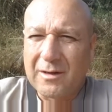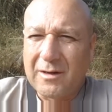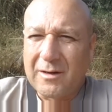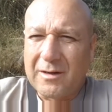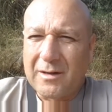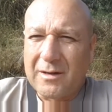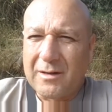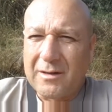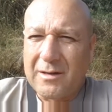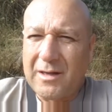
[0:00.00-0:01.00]
through other
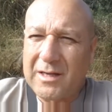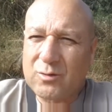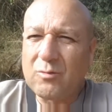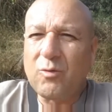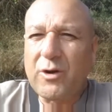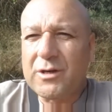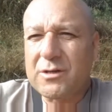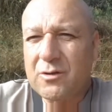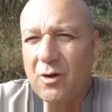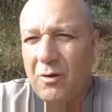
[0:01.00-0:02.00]
media.
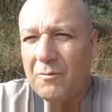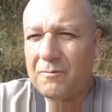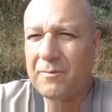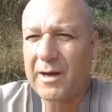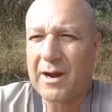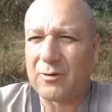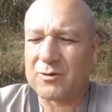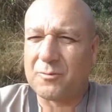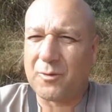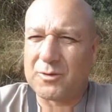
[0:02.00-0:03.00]

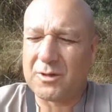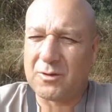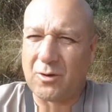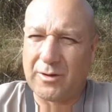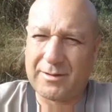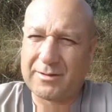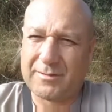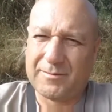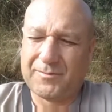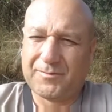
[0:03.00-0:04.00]
And it is their
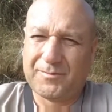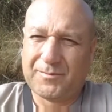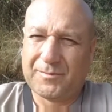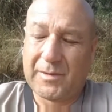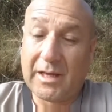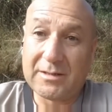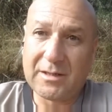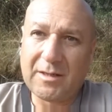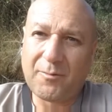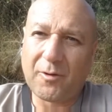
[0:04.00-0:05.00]
ammunition for
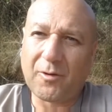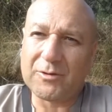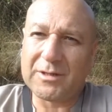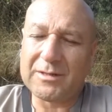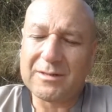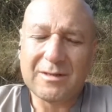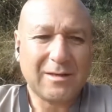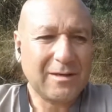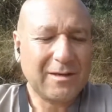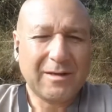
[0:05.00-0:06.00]
their
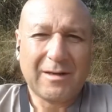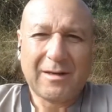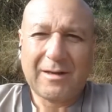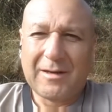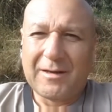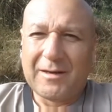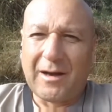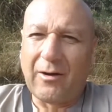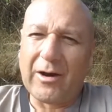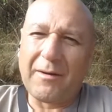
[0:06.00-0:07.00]
opposers. Those type of
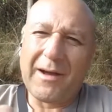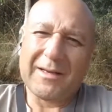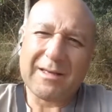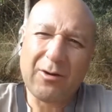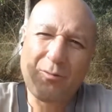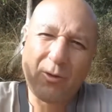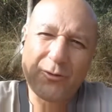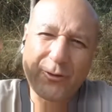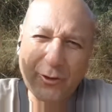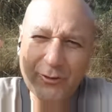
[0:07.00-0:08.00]
things.
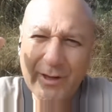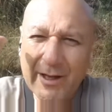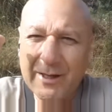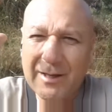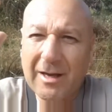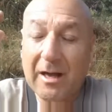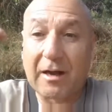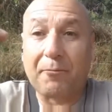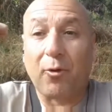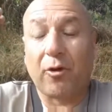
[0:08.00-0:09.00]
Now they're going to say,
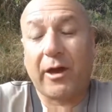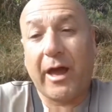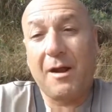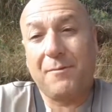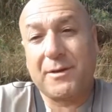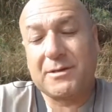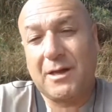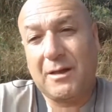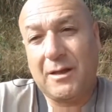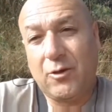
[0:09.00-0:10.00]
oh,
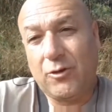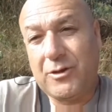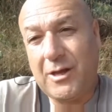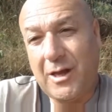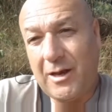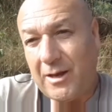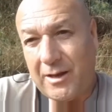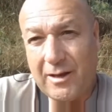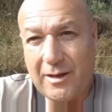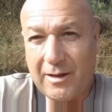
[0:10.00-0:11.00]
that why
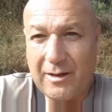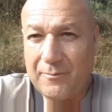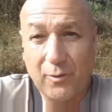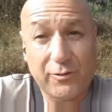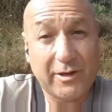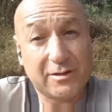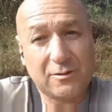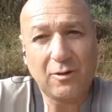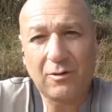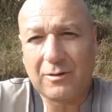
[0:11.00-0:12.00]
doesn't he have a
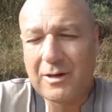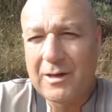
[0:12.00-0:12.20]
detail?